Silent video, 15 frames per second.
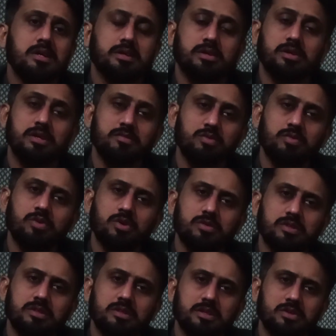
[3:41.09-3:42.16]

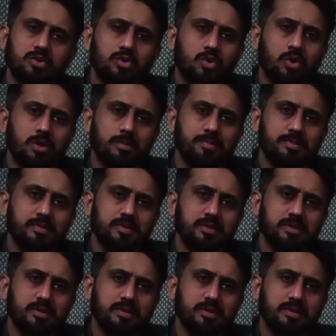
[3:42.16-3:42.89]
levofloxacin drops,